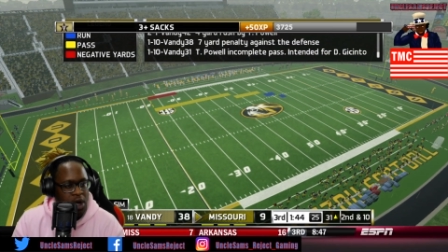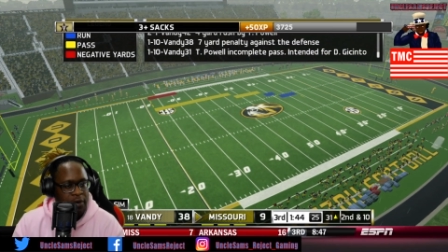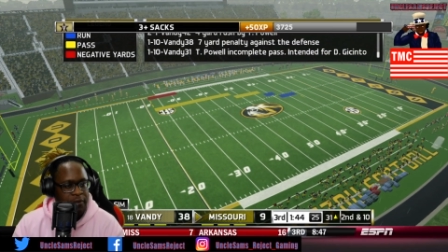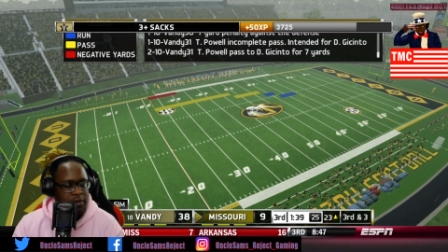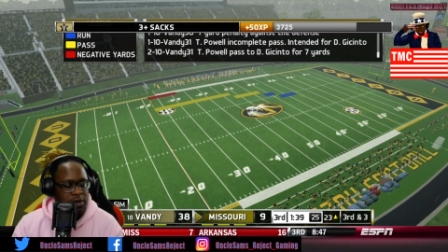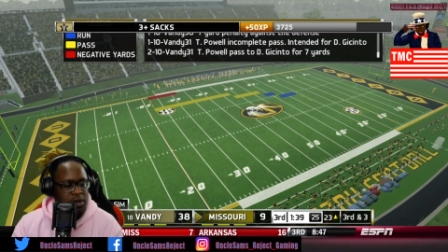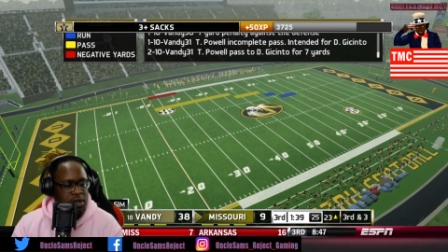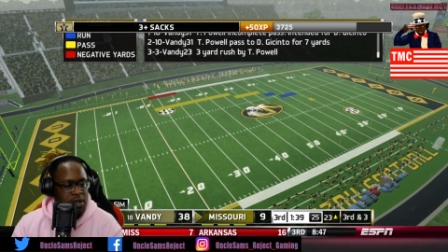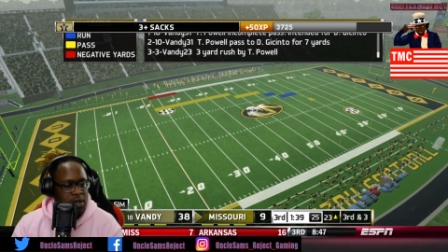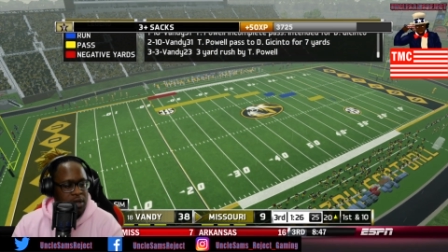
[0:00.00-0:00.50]

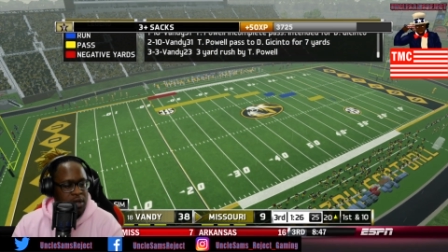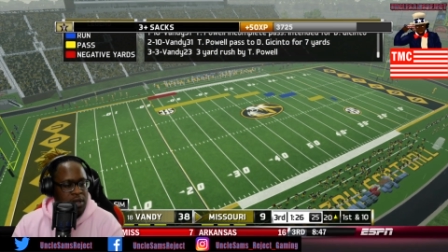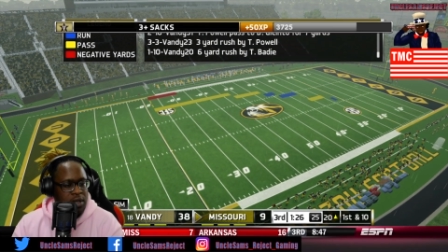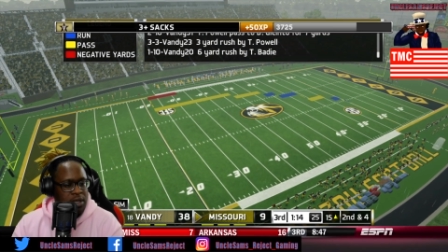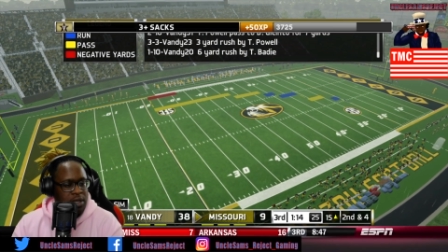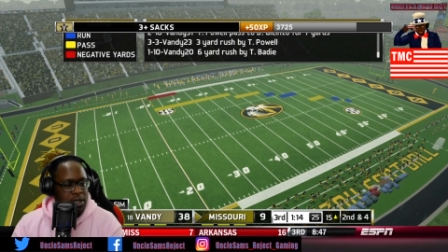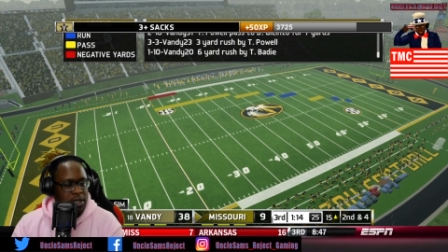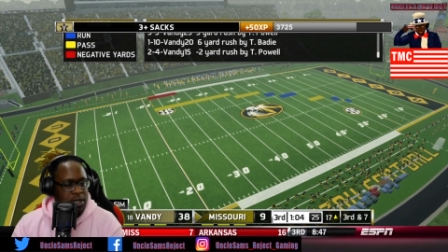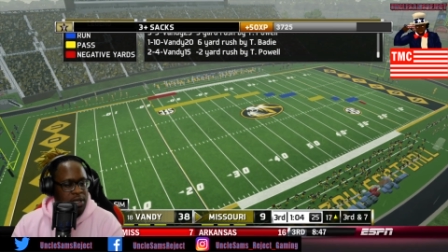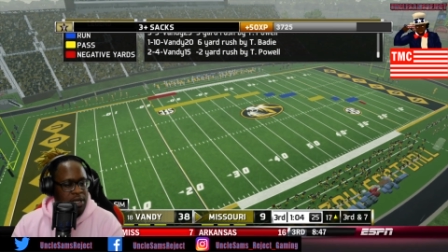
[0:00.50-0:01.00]
off.
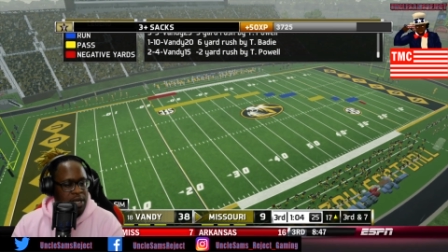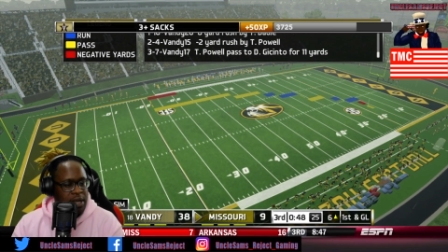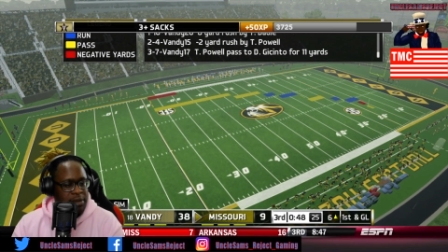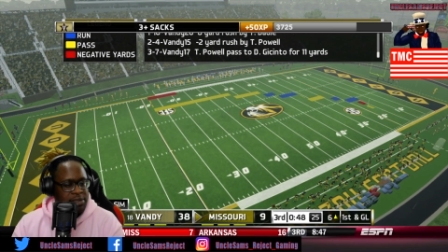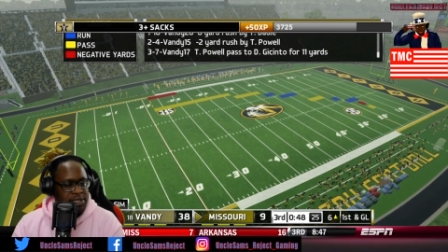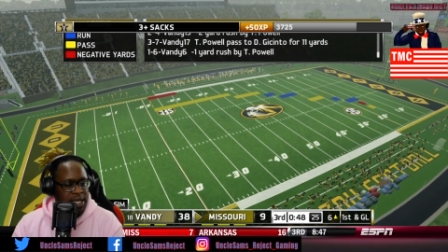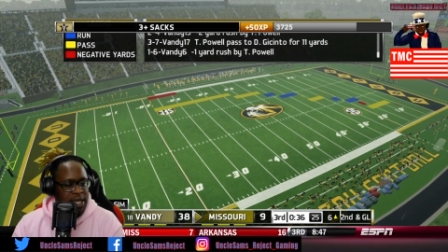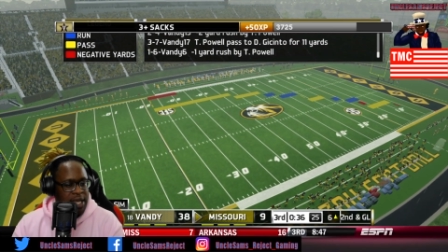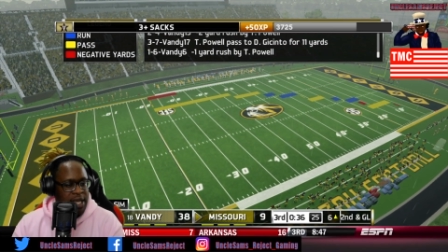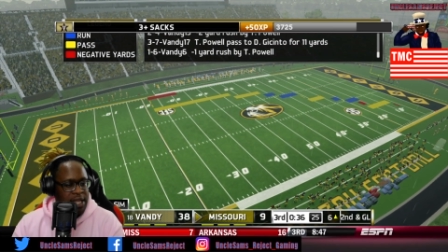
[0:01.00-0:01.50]
You know what
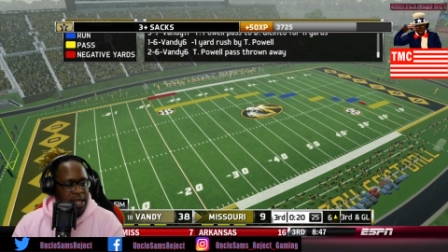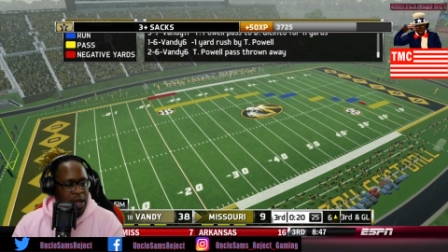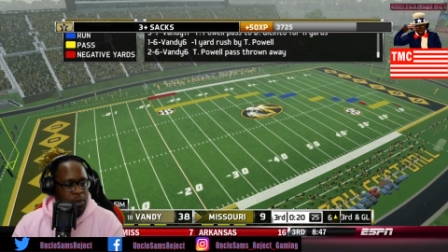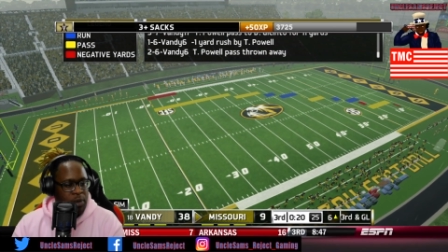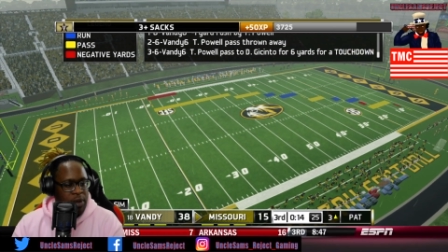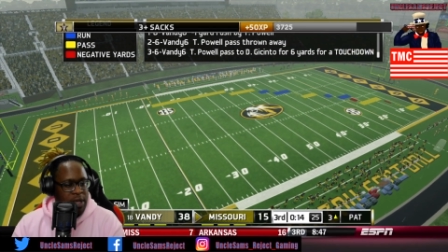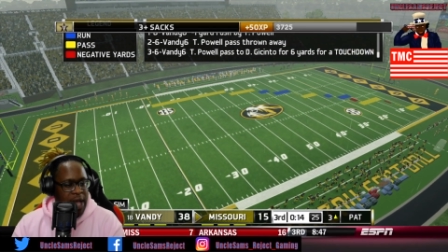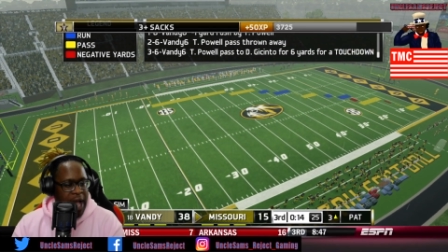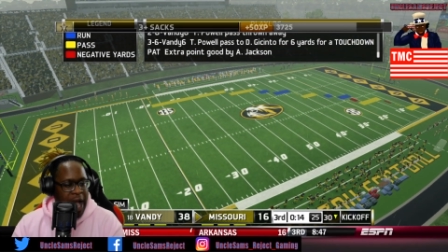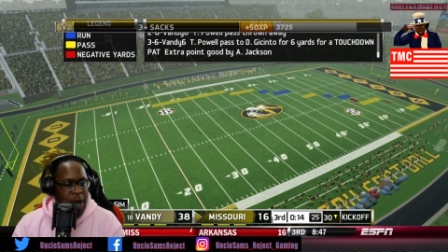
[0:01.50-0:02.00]
I'm saying?
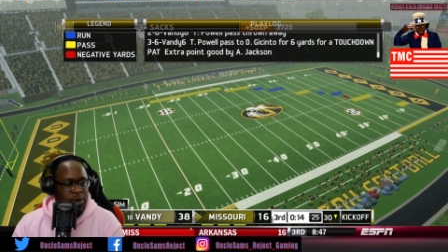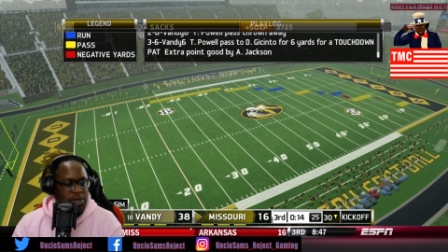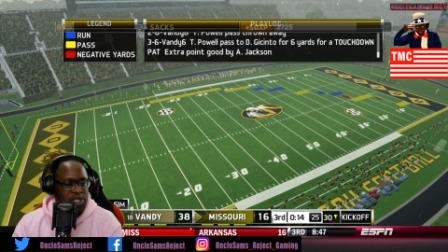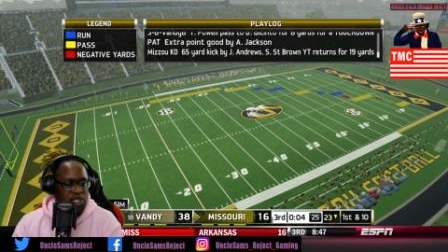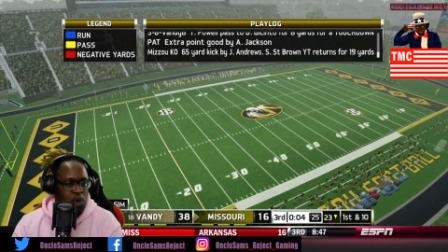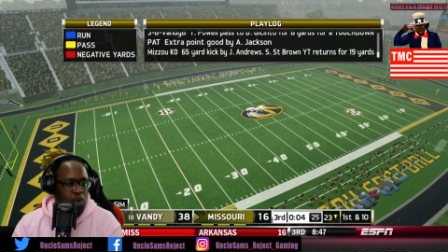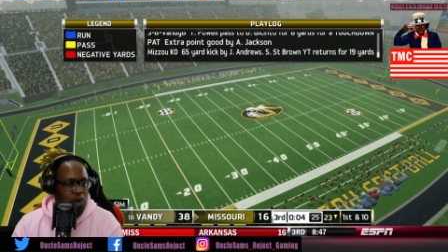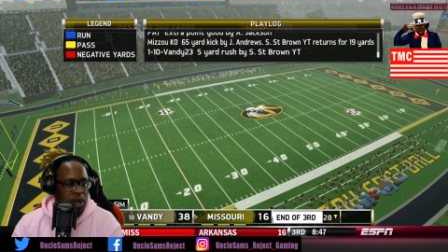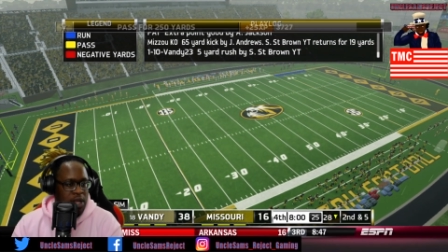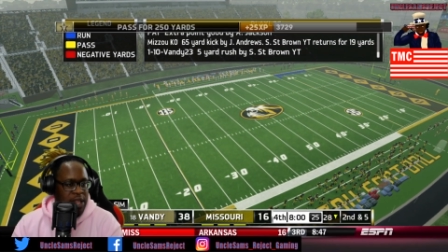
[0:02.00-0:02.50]
Like we, I would
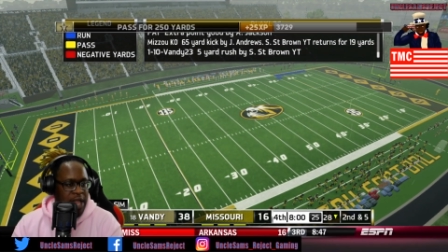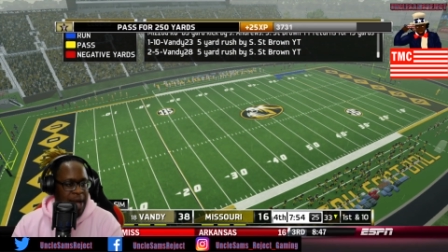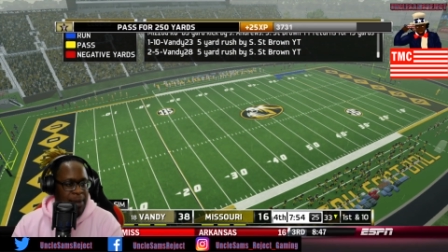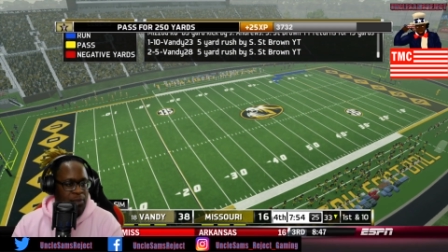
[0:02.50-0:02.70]
score a